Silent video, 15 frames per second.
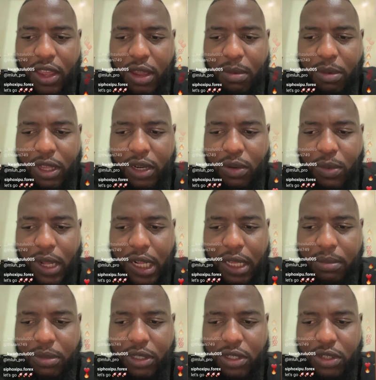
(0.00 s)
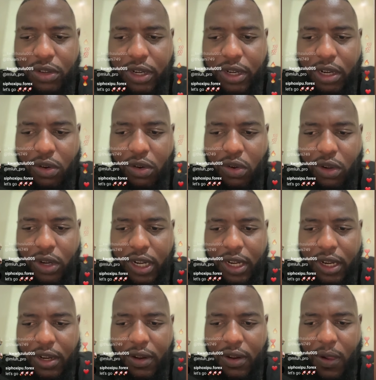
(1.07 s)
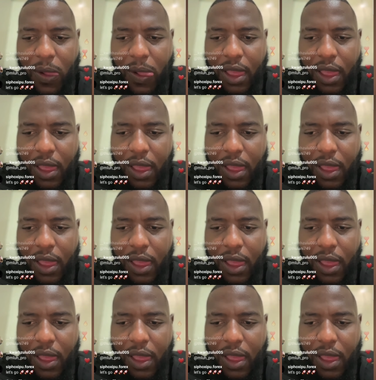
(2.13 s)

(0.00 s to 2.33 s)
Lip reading: You're more than welcome to screen record it.